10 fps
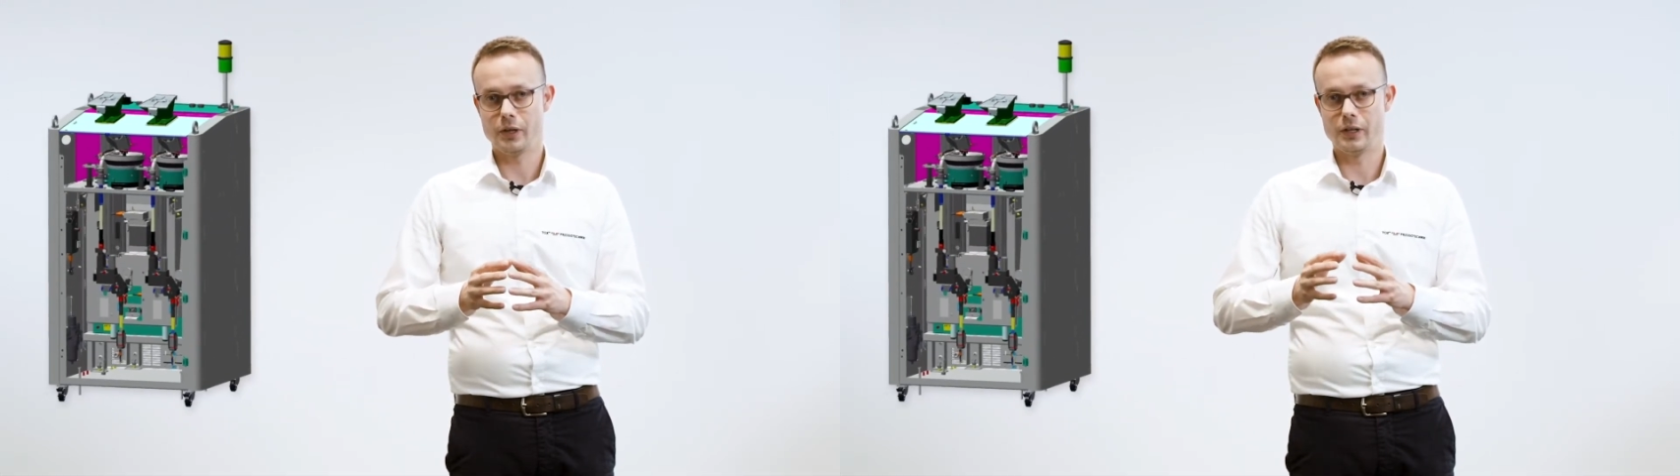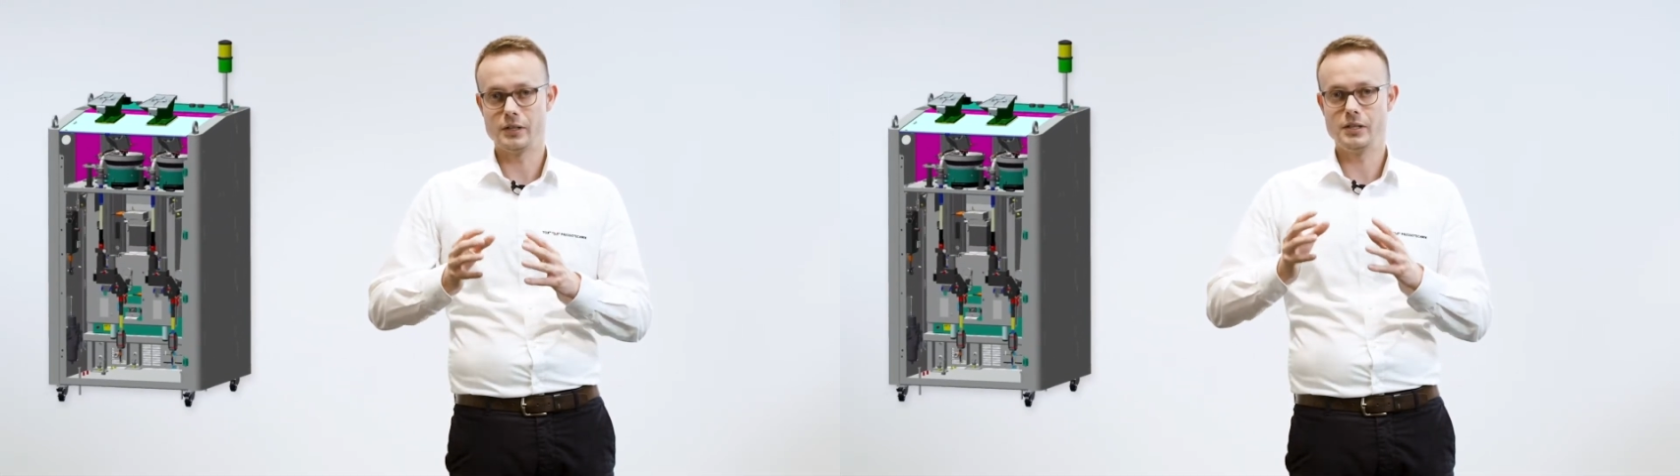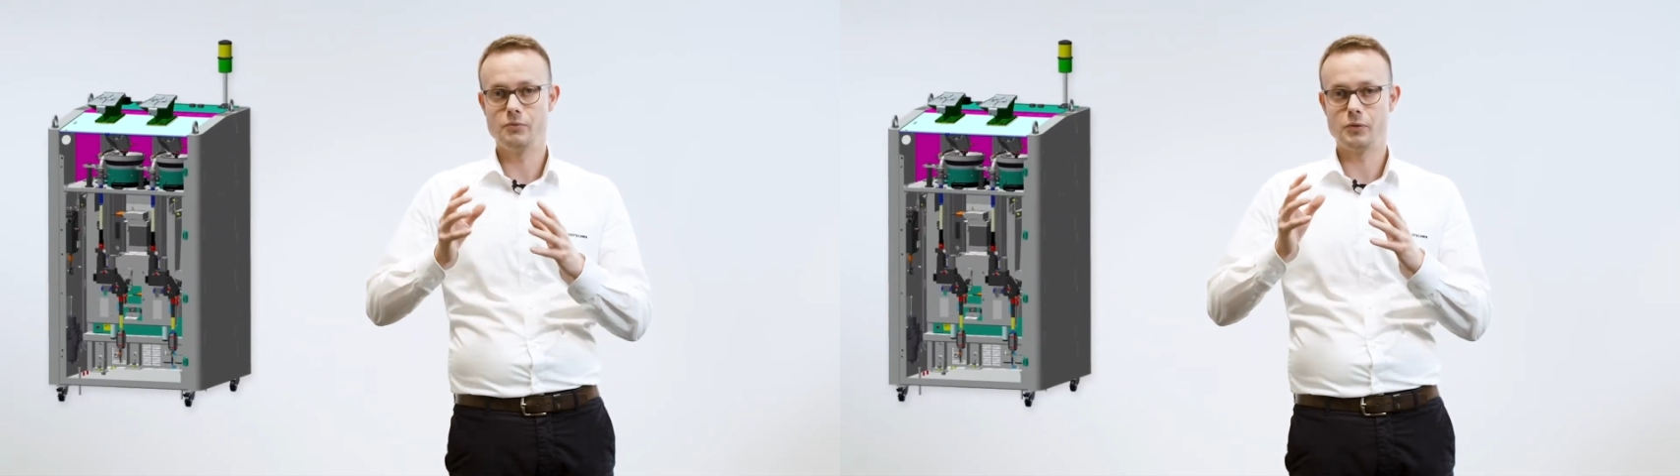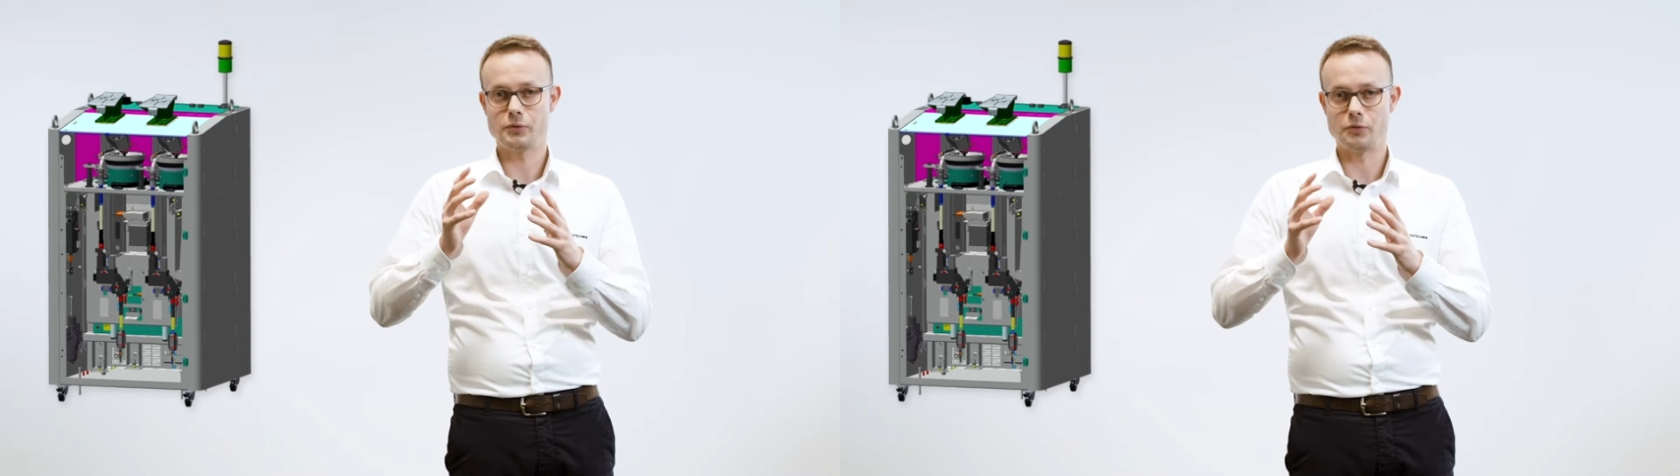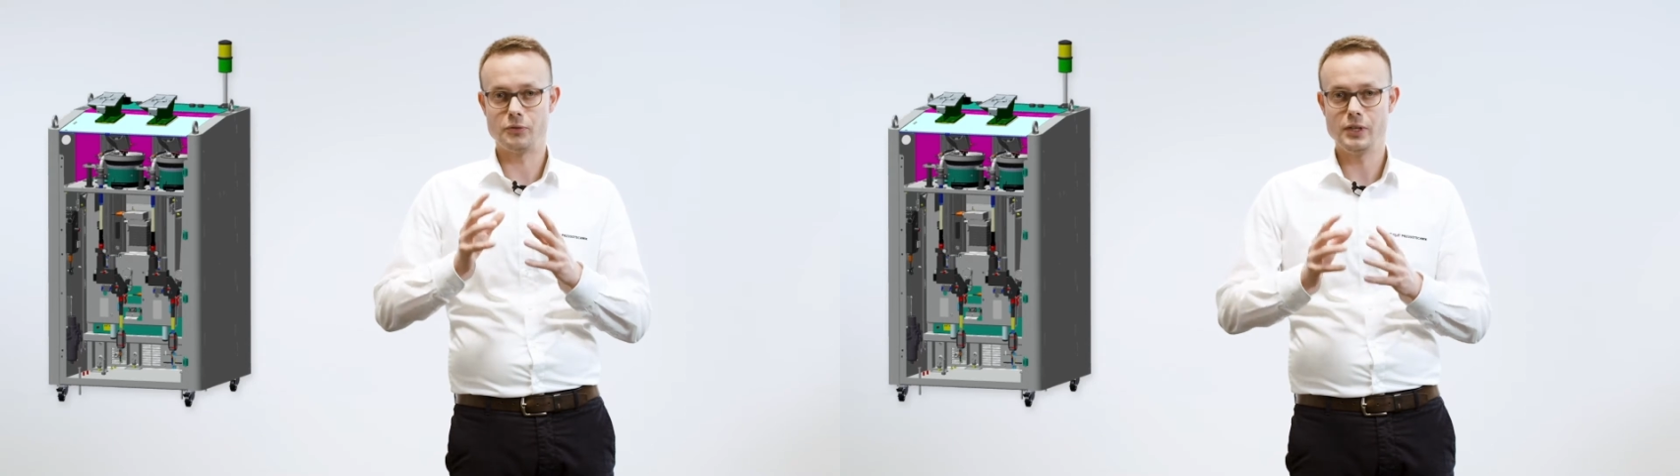and even with
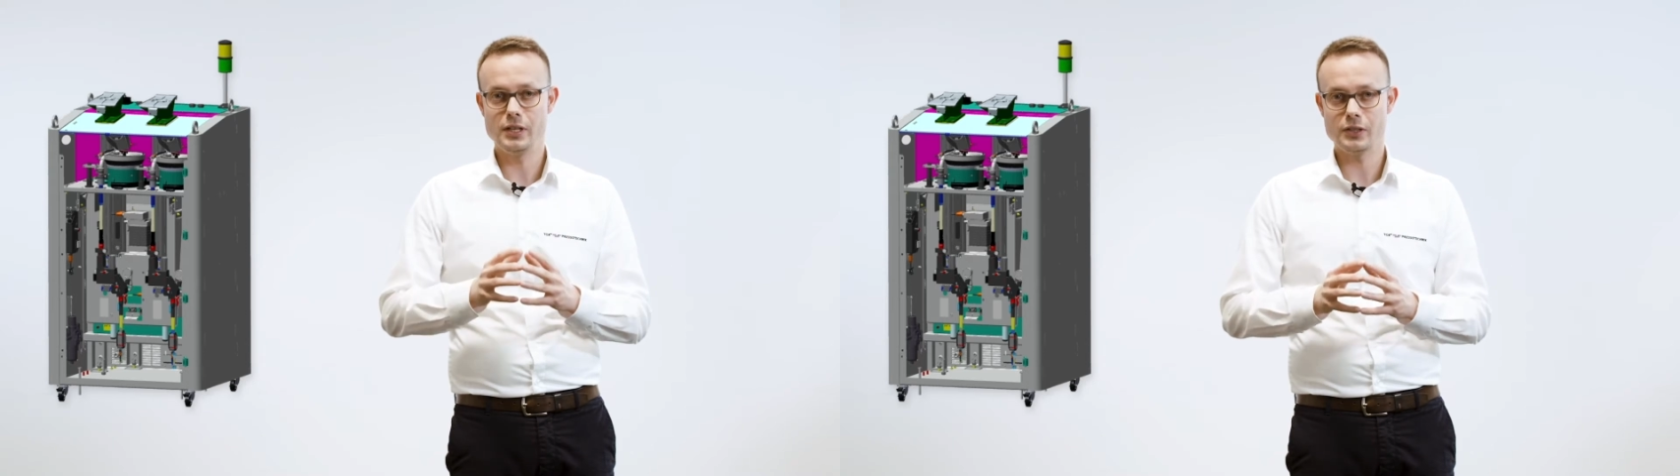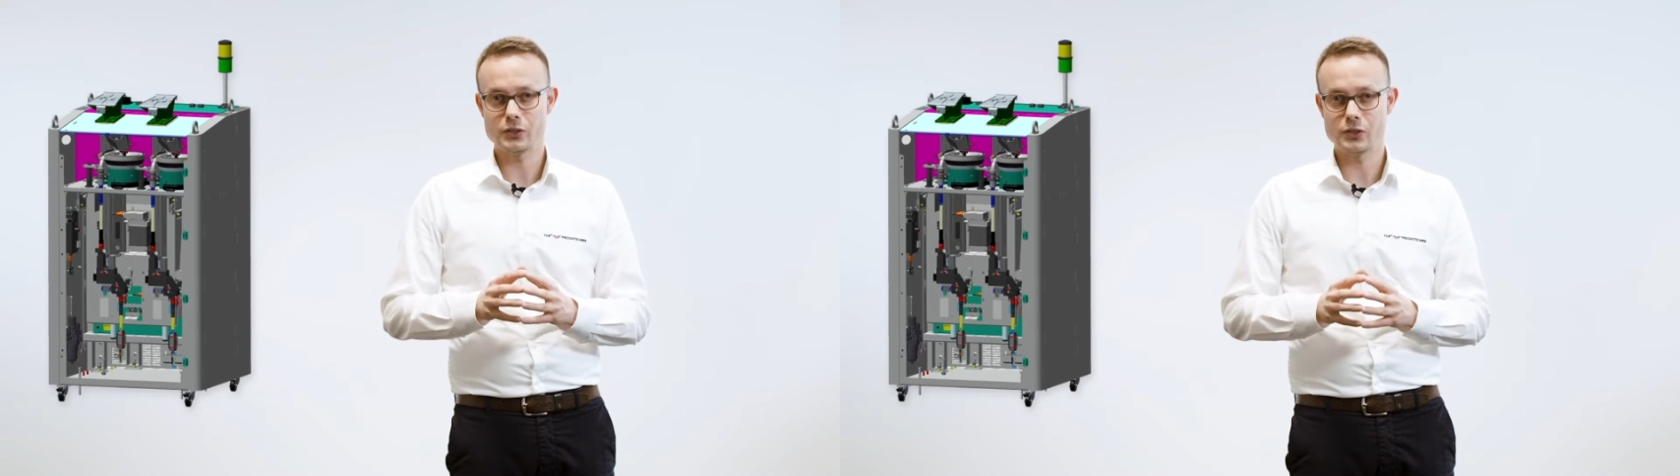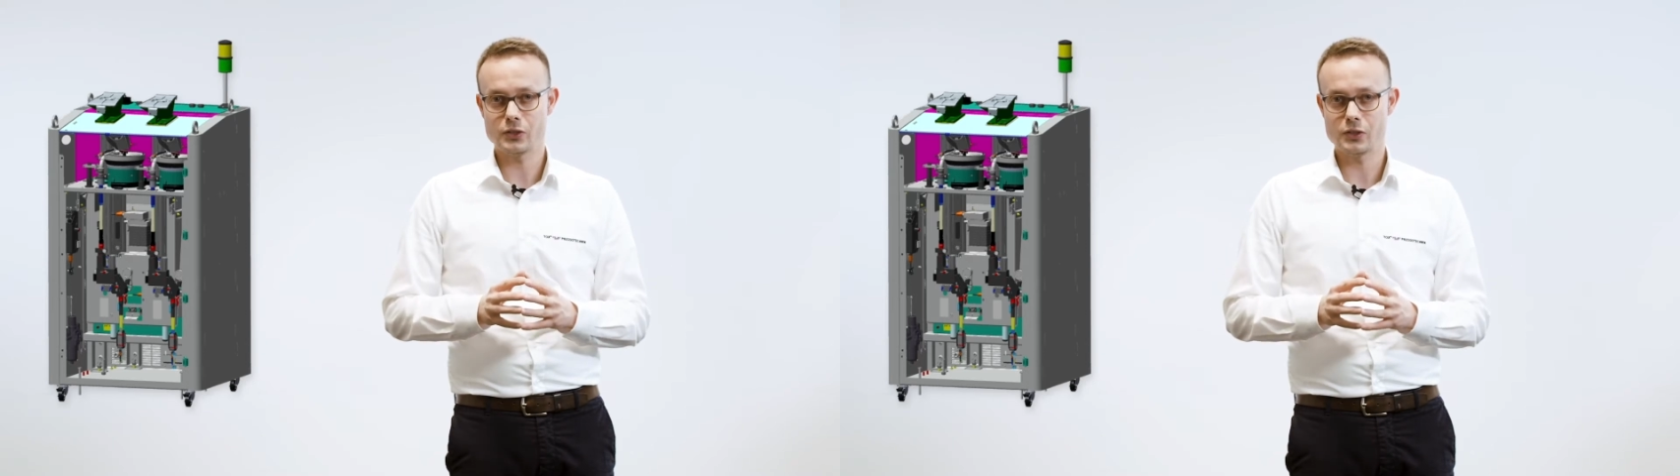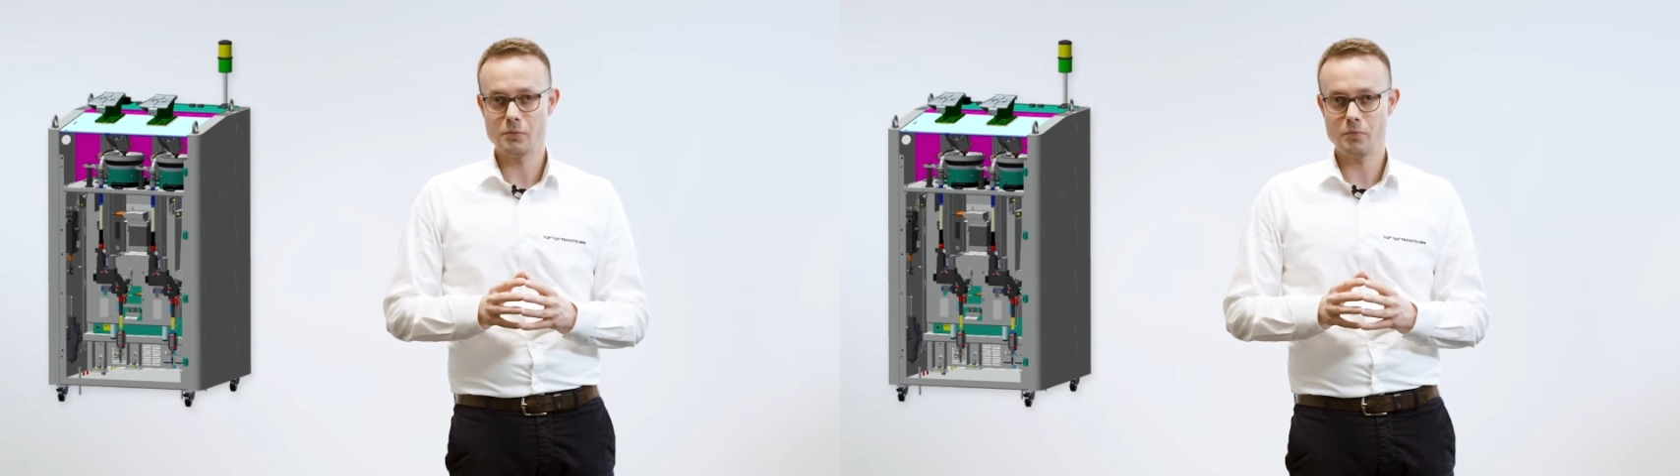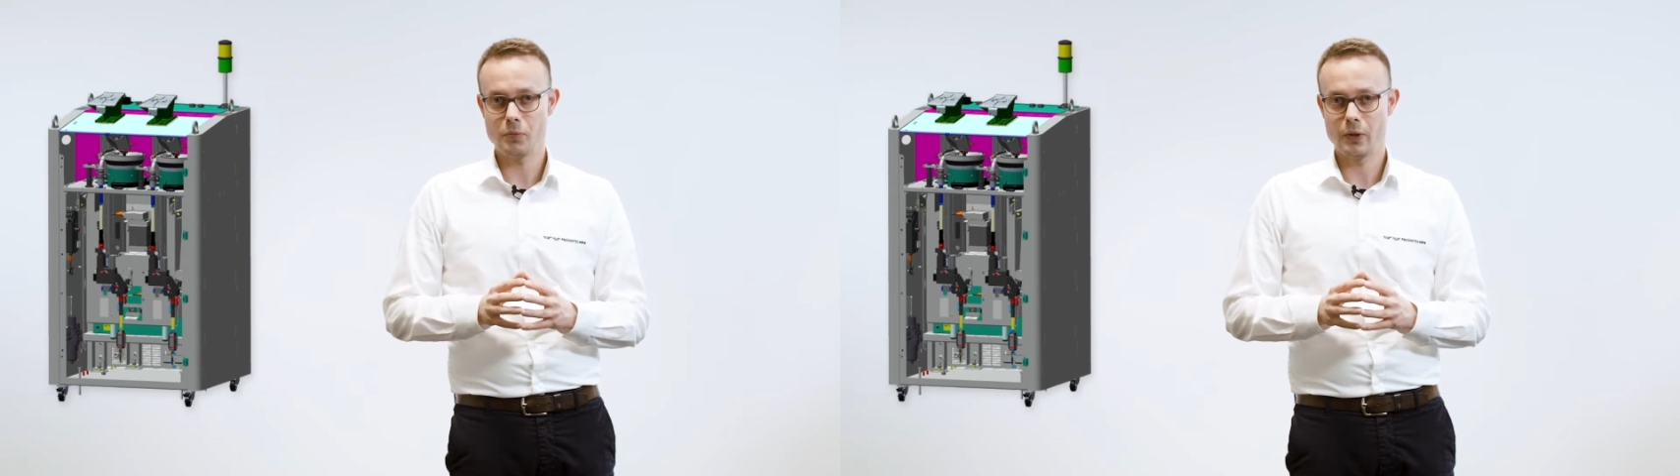the feeding system.